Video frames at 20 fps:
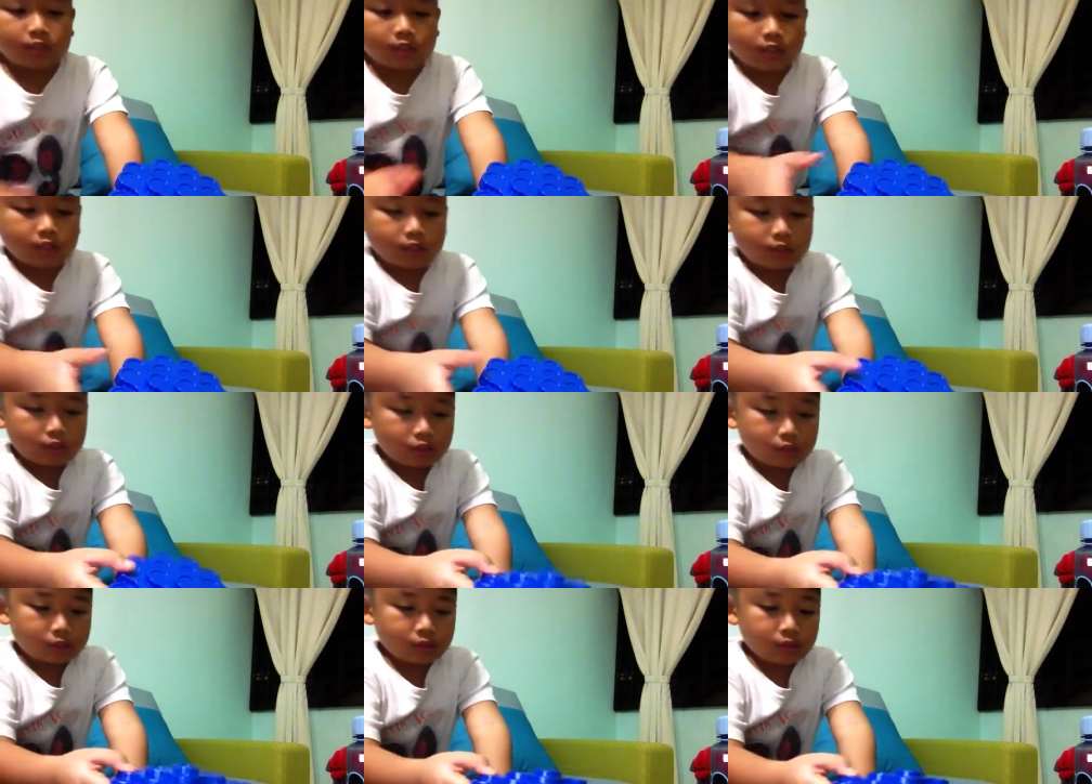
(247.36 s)

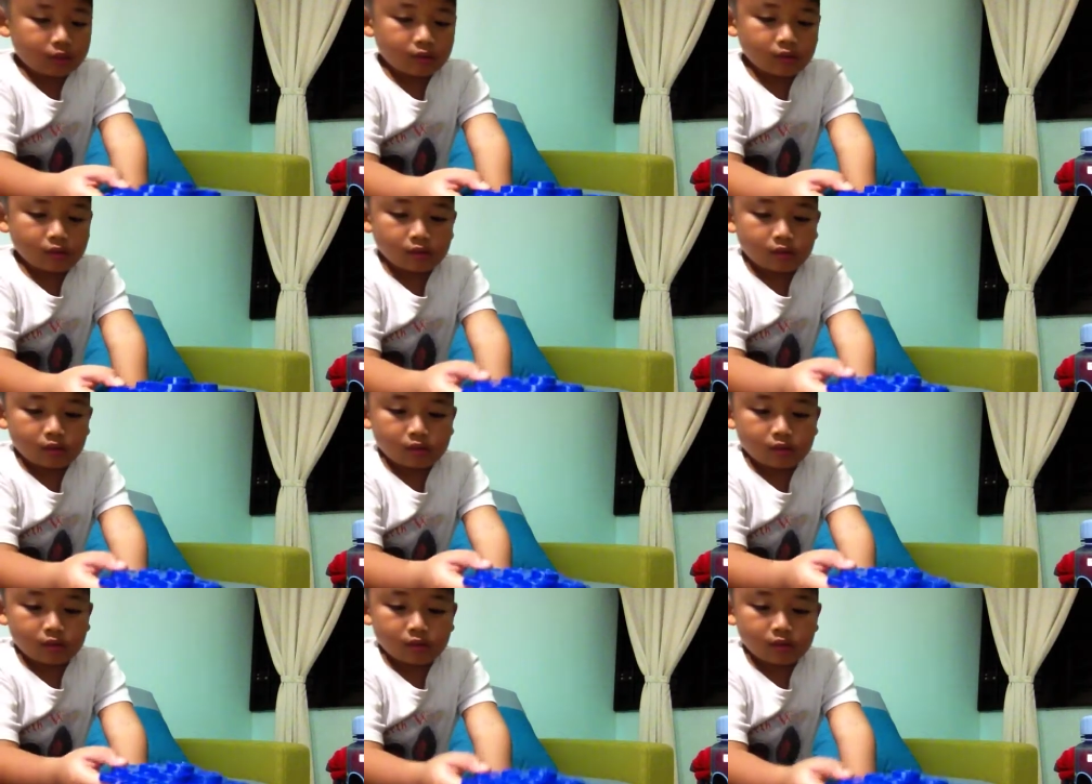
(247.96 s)
Pink
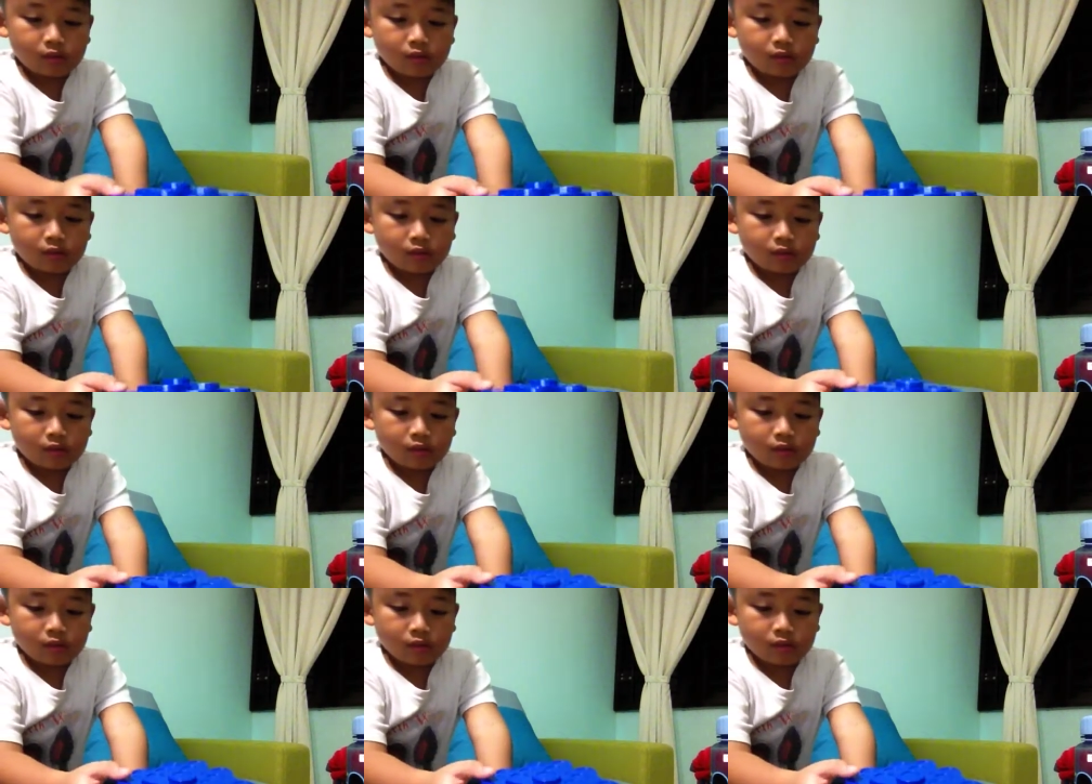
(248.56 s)
and yellow.
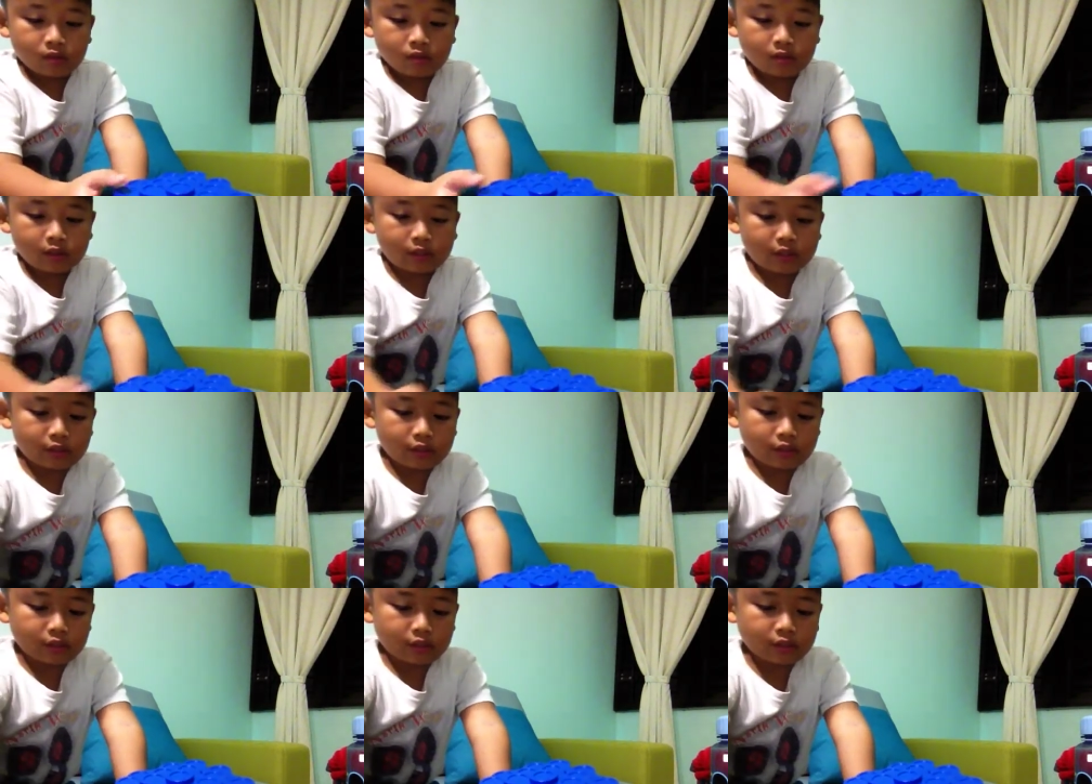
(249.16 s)

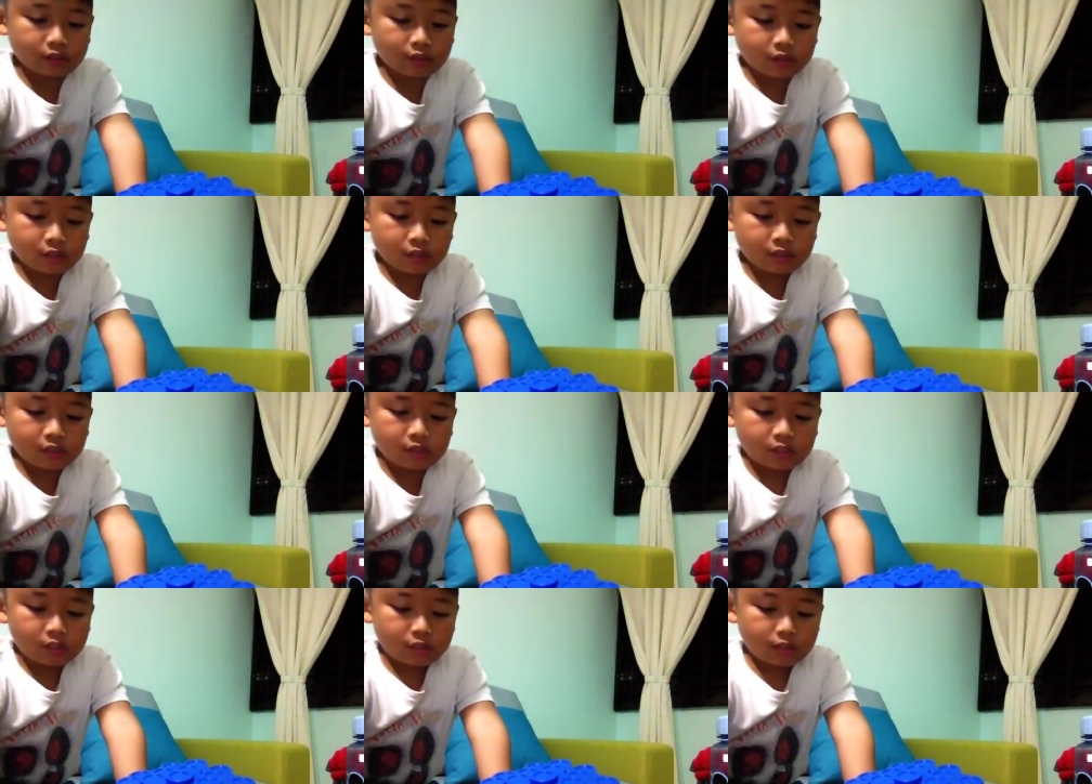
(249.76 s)
Okay, just
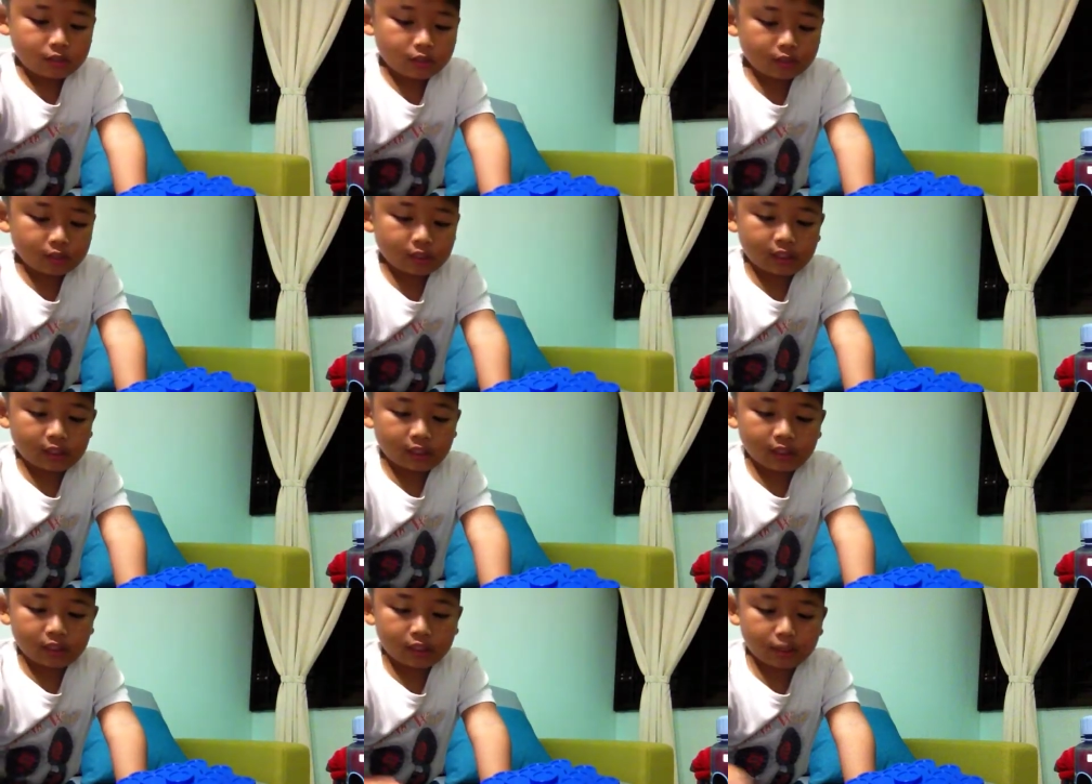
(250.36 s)

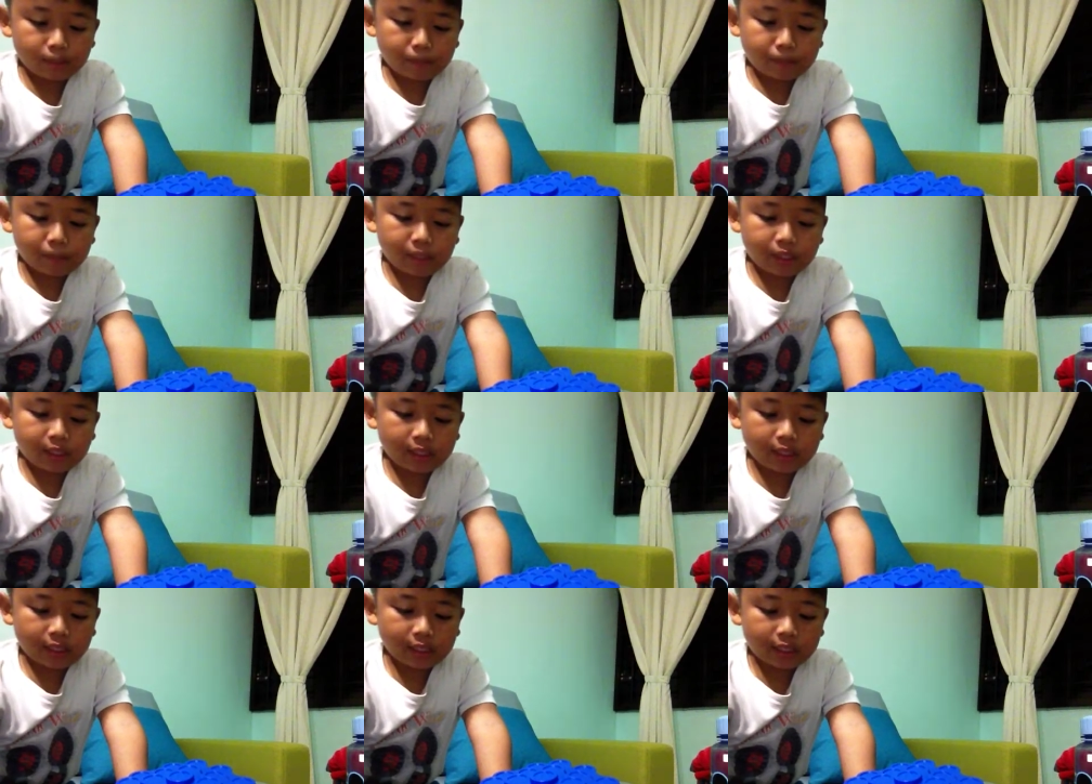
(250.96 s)
take all the
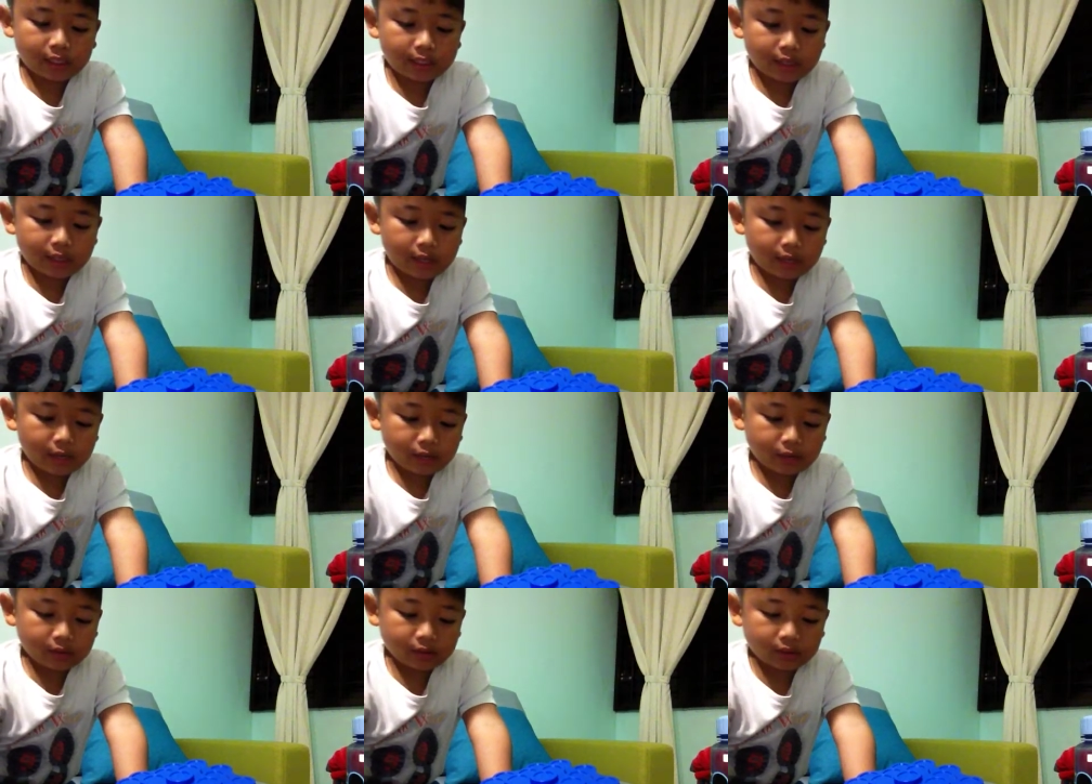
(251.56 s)
pink and
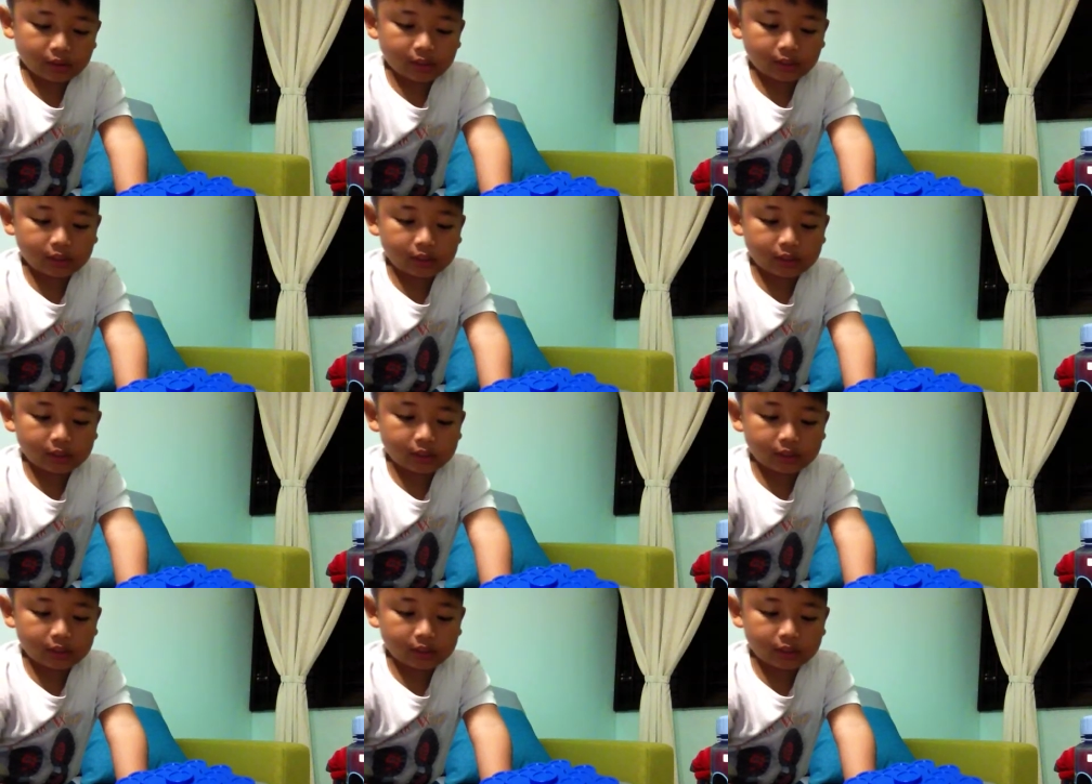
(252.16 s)
yellows.